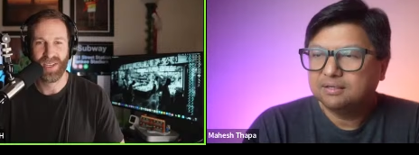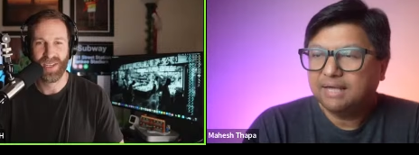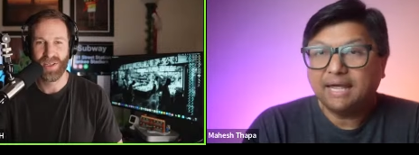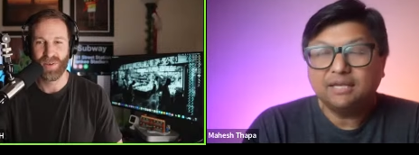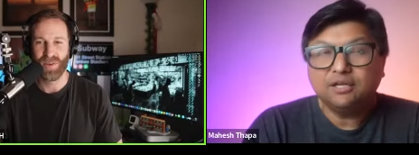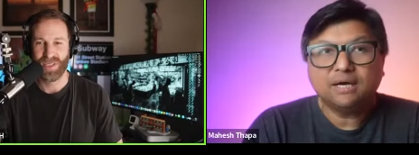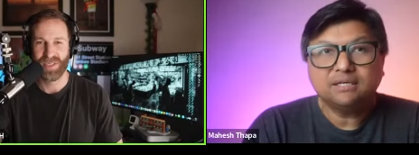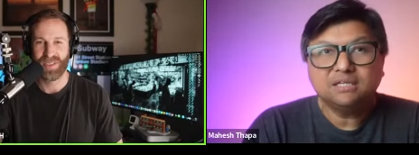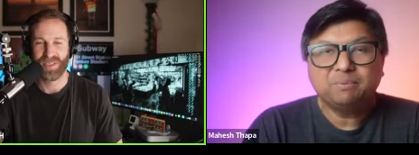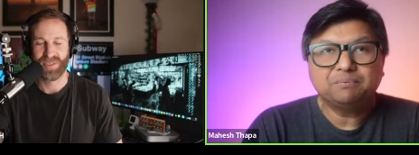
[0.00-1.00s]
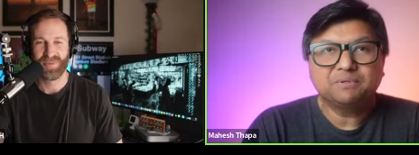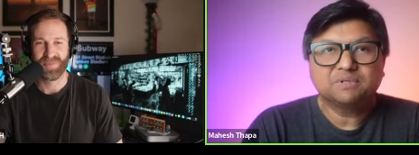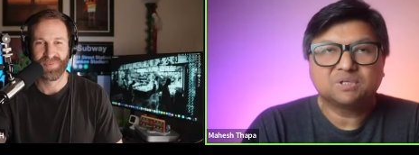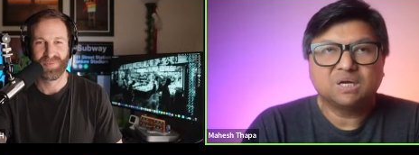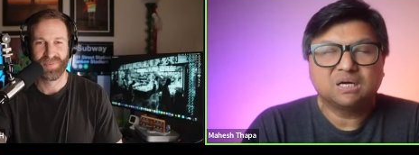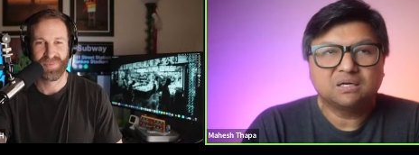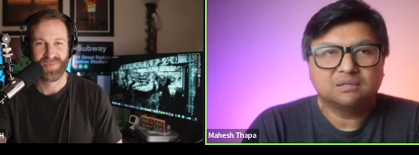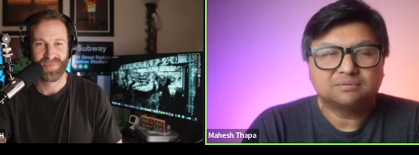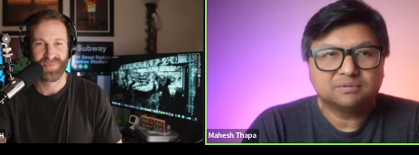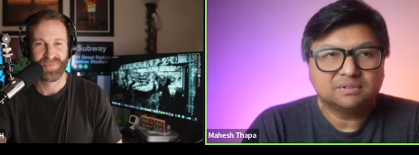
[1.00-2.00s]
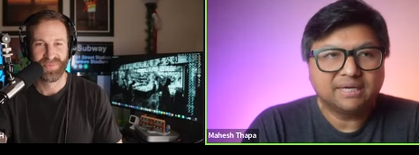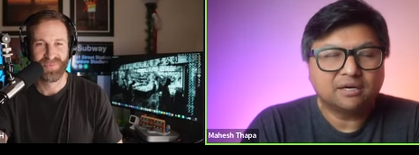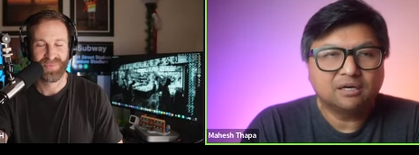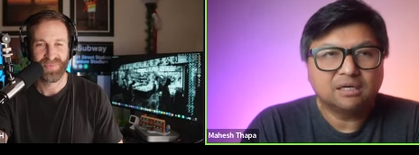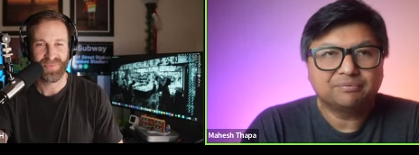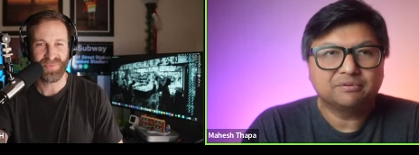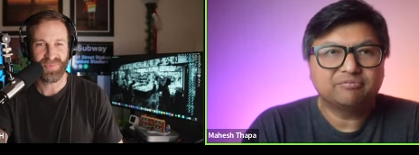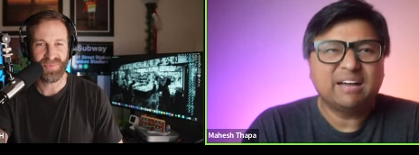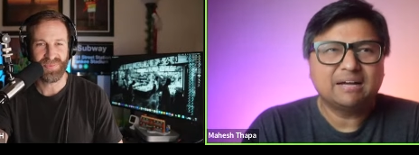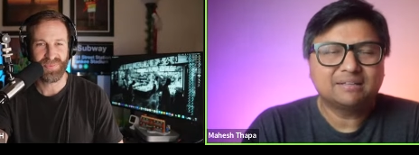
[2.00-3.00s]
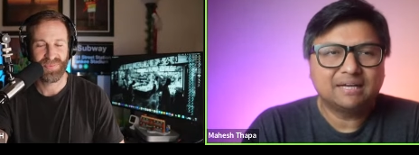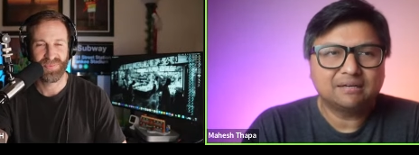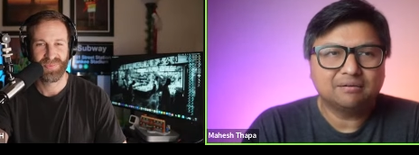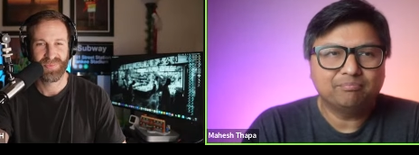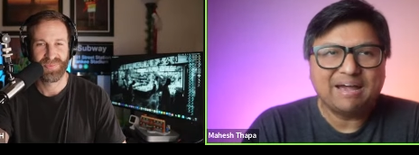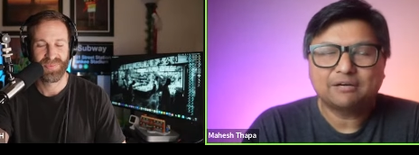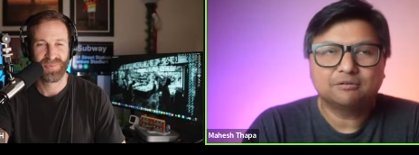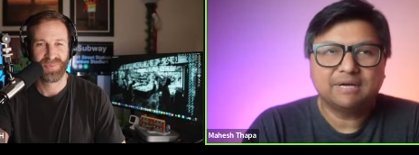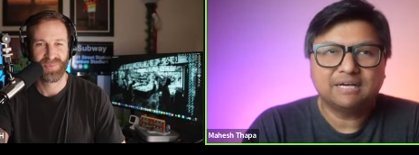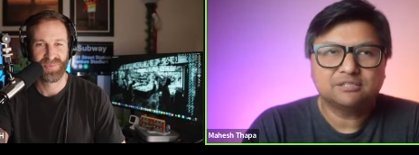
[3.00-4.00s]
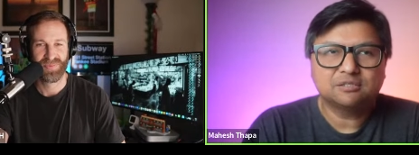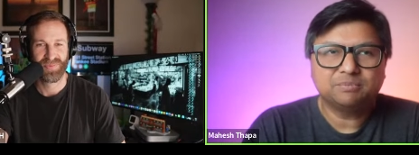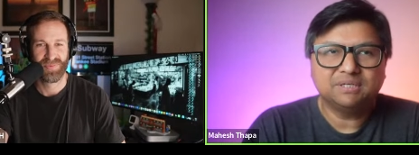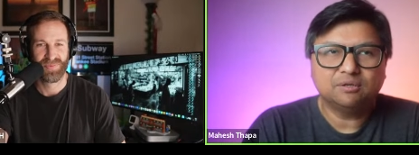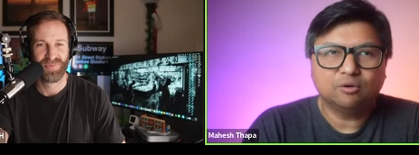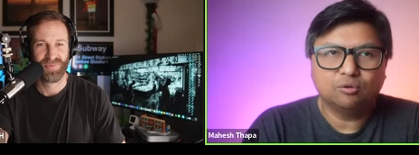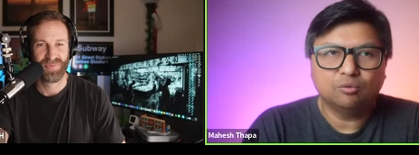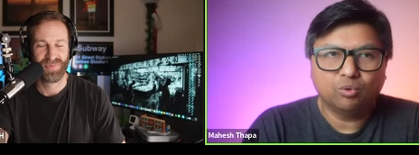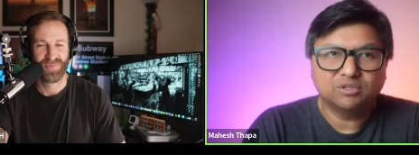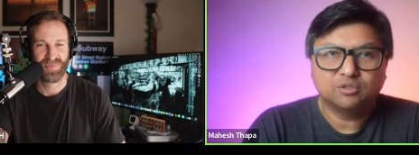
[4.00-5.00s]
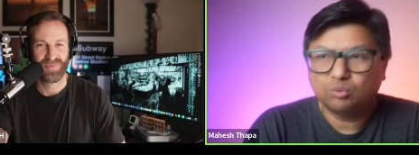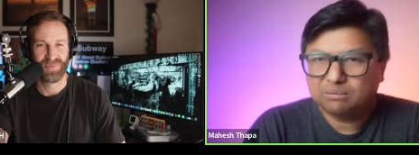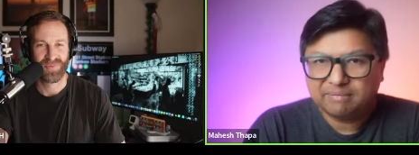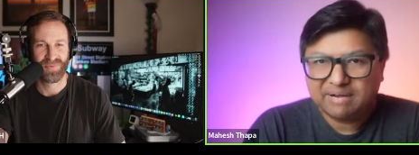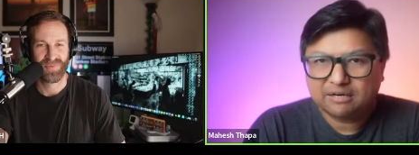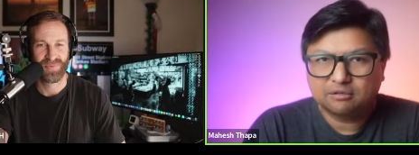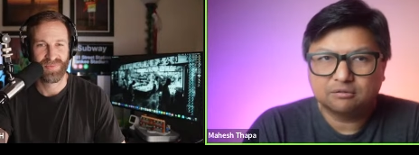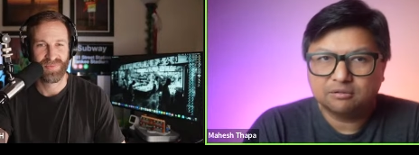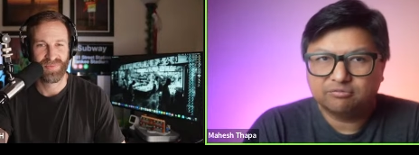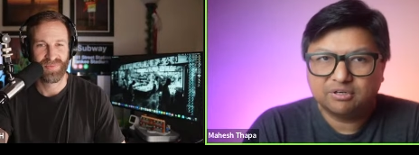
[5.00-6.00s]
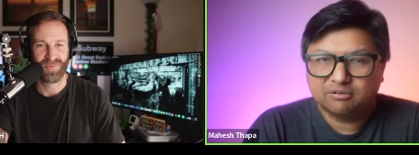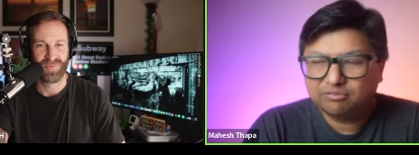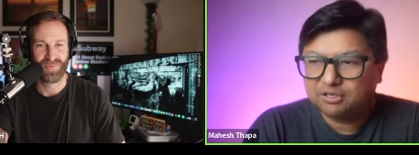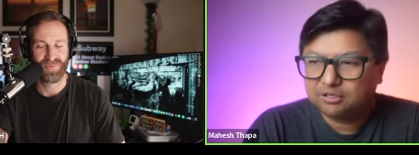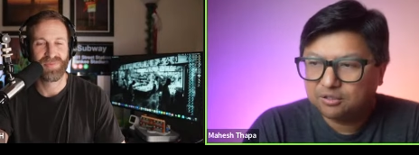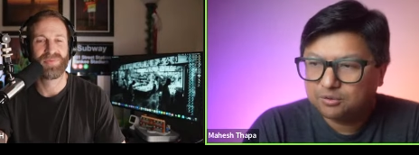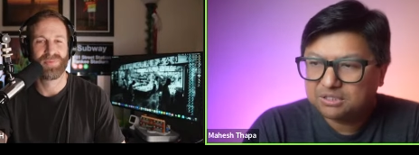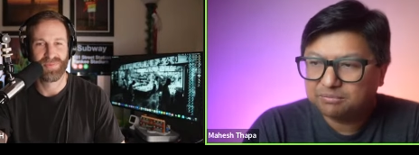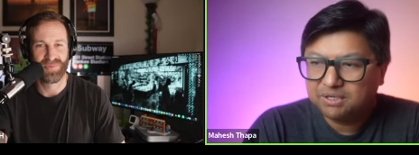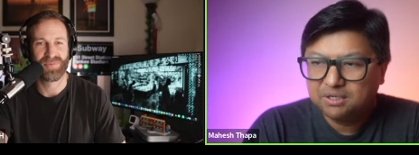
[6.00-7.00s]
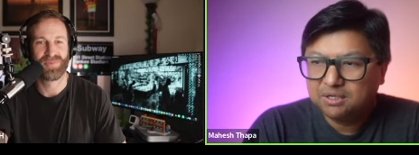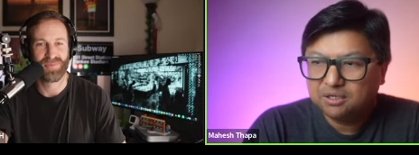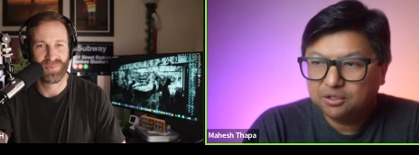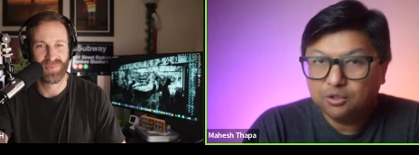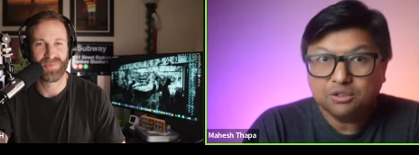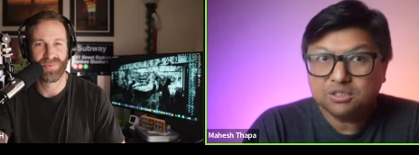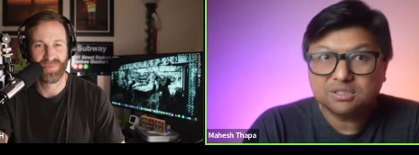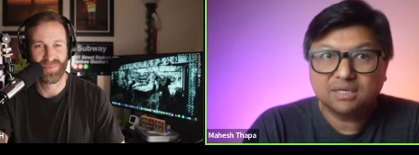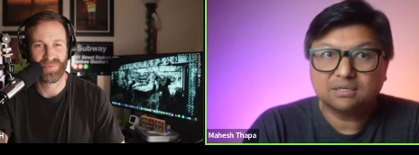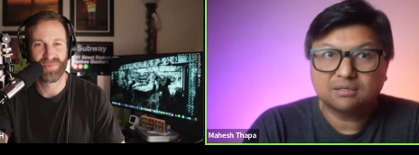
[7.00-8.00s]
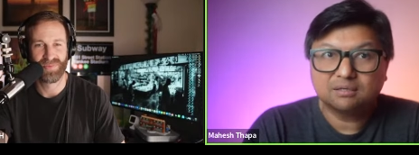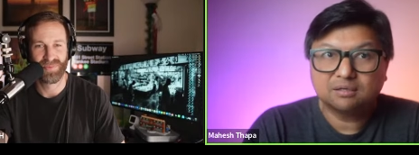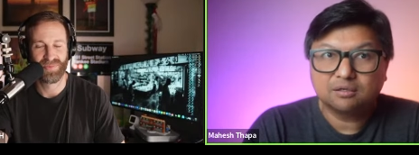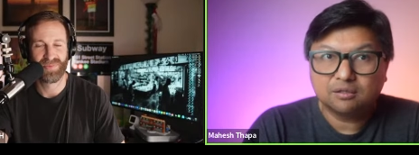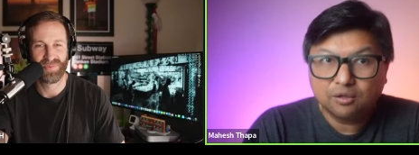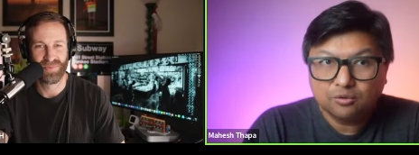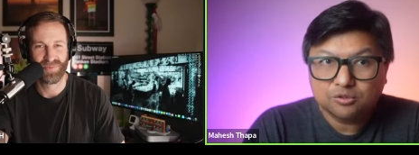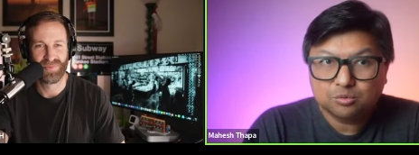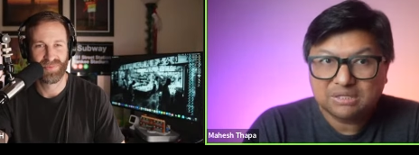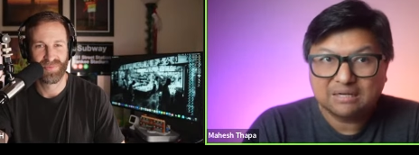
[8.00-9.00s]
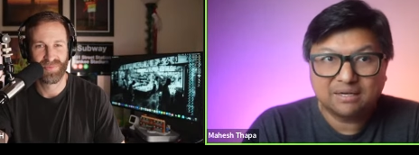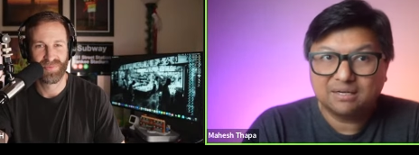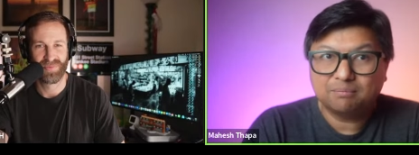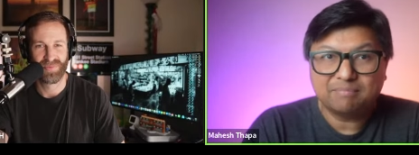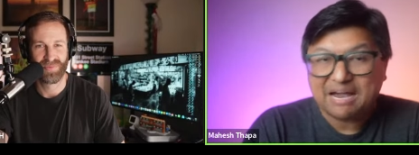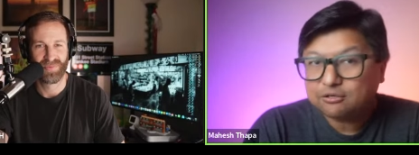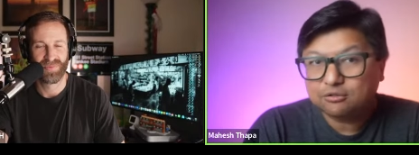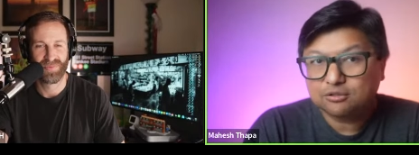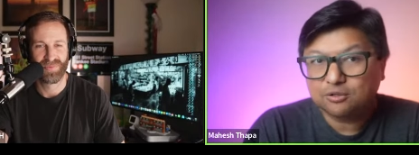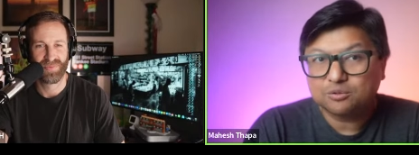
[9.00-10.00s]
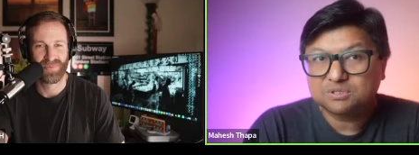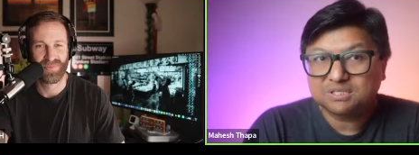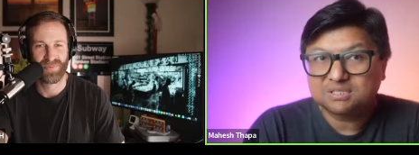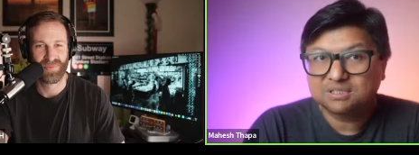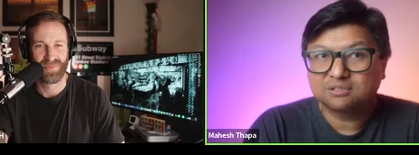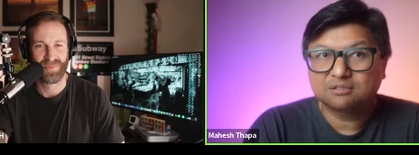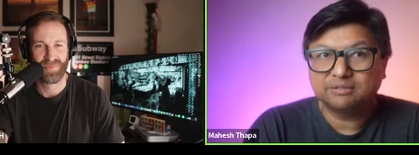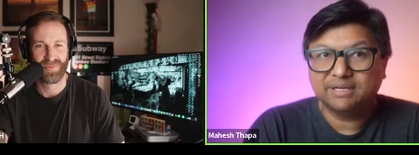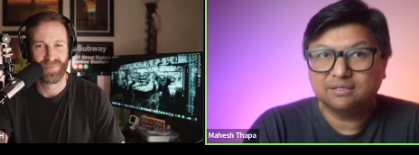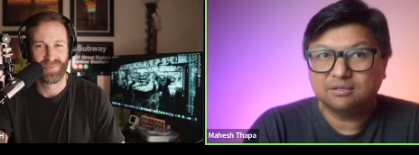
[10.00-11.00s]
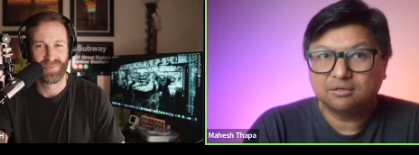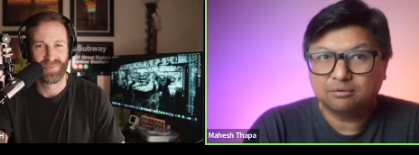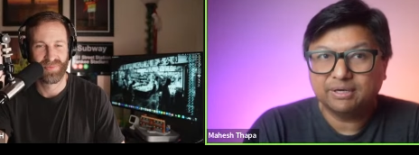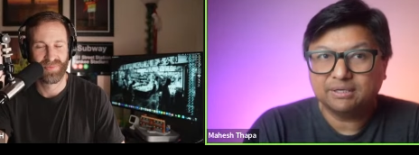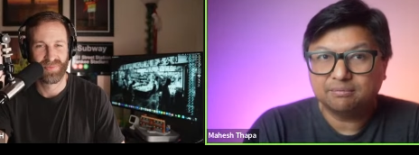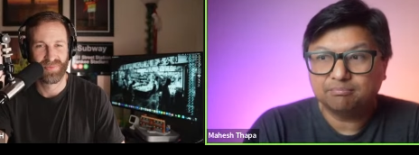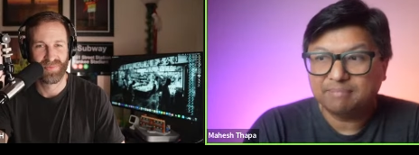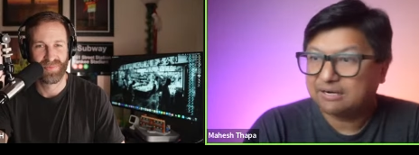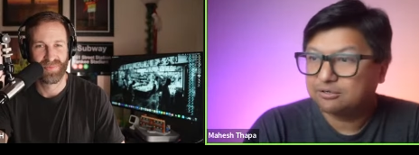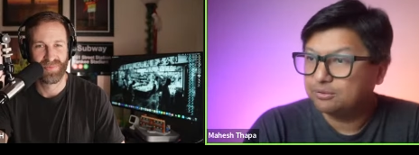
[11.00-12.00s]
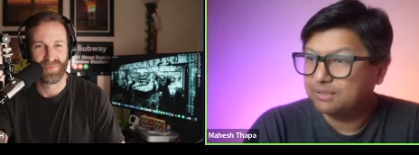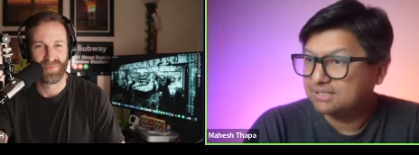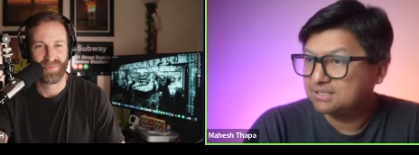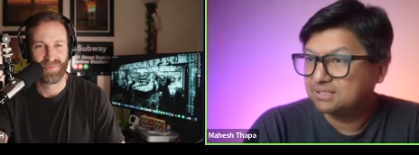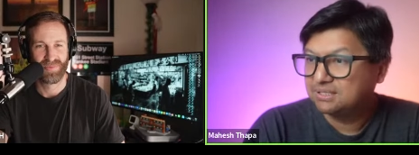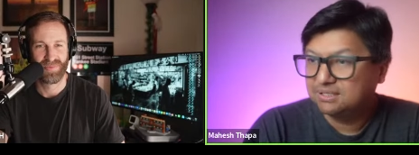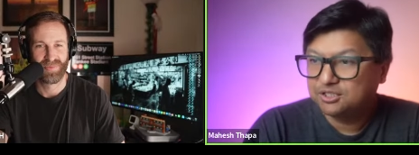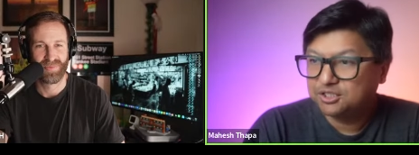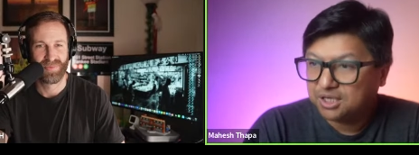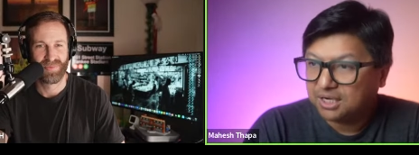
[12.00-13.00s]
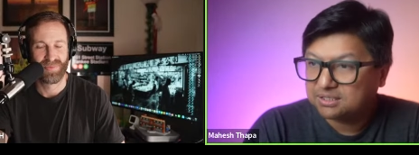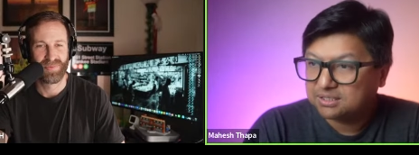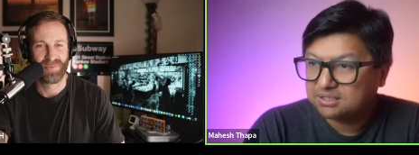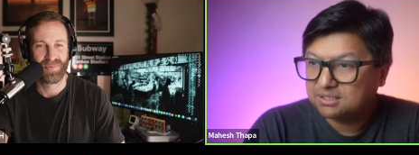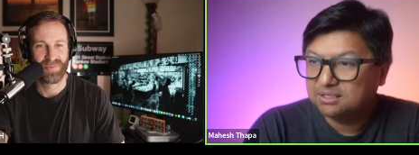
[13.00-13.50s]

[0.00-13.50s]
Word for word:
Speaker 1: and you know, I think people uh, get hung up on the fact that macro has to be, oh, one to one macro or very, very close up. You could just get close without getting macro close and still create great macro esque shots.